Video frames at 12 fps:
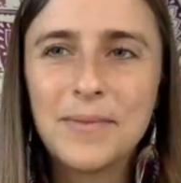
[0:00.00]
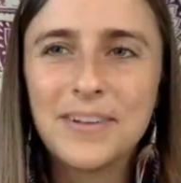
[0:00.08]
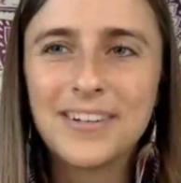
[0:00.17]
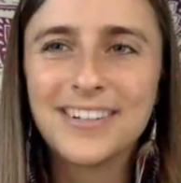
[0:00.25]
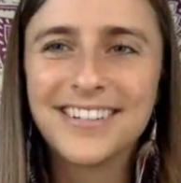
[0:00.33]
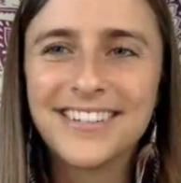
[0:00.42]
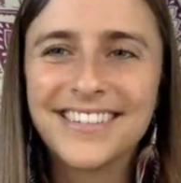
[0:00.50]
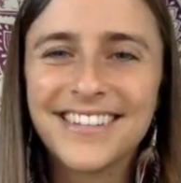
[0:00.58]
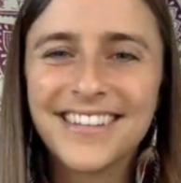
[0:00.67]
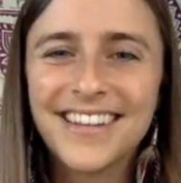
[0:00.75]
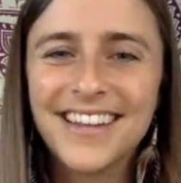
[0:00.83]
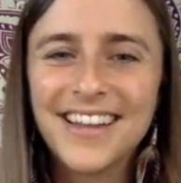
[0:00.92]
are just
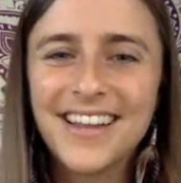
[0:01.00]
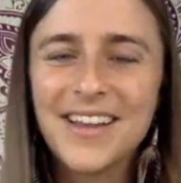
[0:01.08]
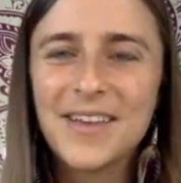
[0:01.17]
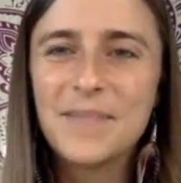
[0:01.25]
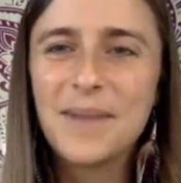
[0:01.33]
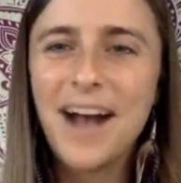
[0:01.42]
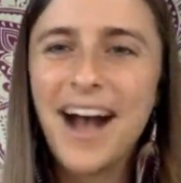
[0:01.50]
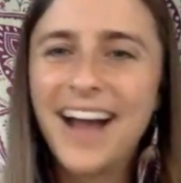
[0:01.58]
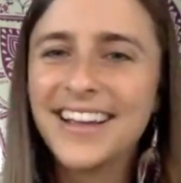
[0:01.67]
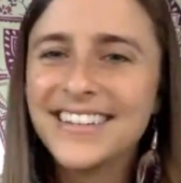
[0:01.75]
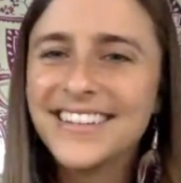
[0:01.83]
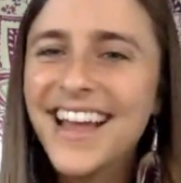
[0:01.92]

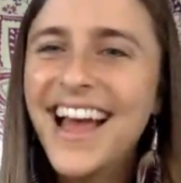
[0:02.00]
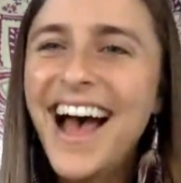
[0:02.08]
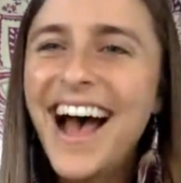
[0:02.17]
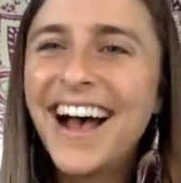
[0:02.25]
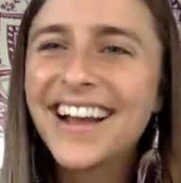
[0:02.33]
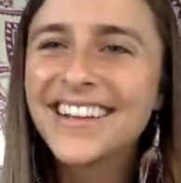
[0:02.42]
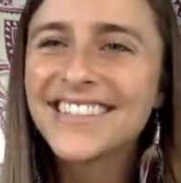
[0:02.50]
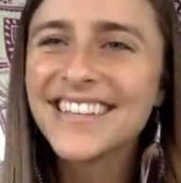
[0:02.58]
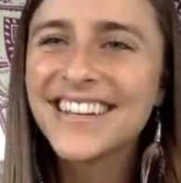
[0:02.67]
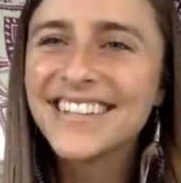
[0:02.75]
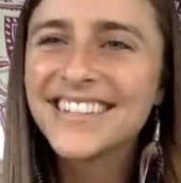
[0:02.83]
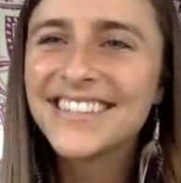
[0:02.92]
behind because it
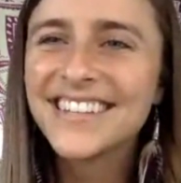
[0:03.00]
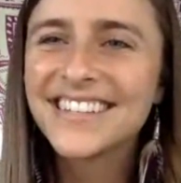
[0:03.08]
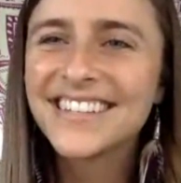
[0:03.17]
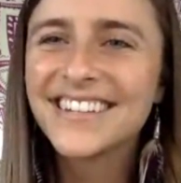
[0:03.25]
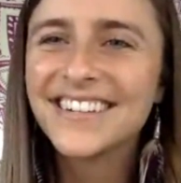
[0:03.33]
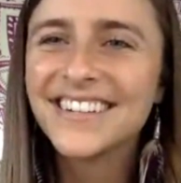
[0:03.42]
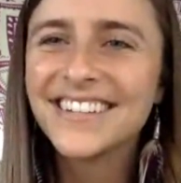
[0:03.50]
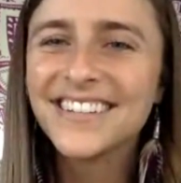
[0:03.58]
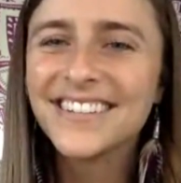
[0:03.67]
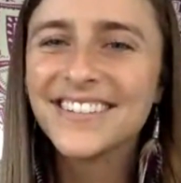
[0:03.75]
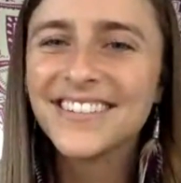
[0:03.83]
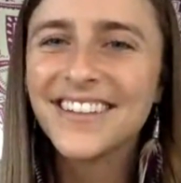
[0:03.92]
is
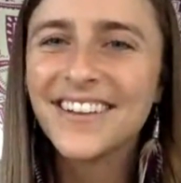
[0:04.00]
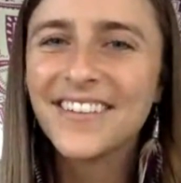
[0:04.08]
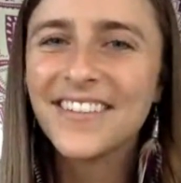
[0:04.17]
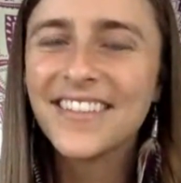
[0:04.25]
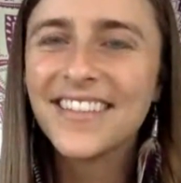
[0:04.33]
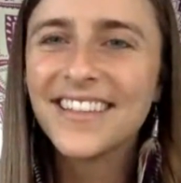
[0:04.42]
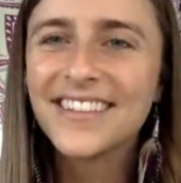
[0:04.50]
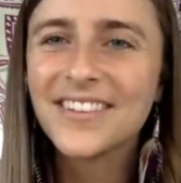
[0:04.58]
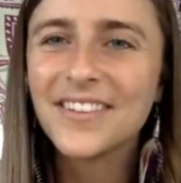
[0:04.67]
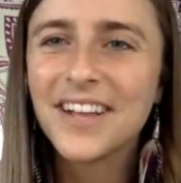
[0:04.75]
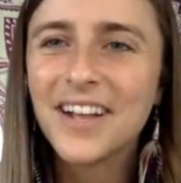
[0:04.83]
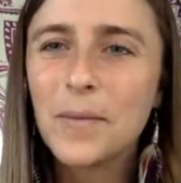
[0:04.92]
6:32, so that's only
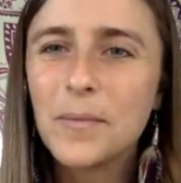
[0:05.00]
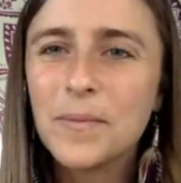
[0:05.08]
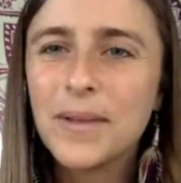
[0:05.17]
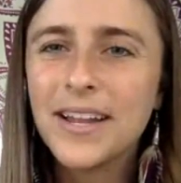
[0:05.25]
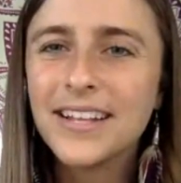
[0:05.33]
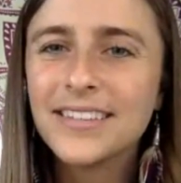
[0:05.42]
a couple minutes.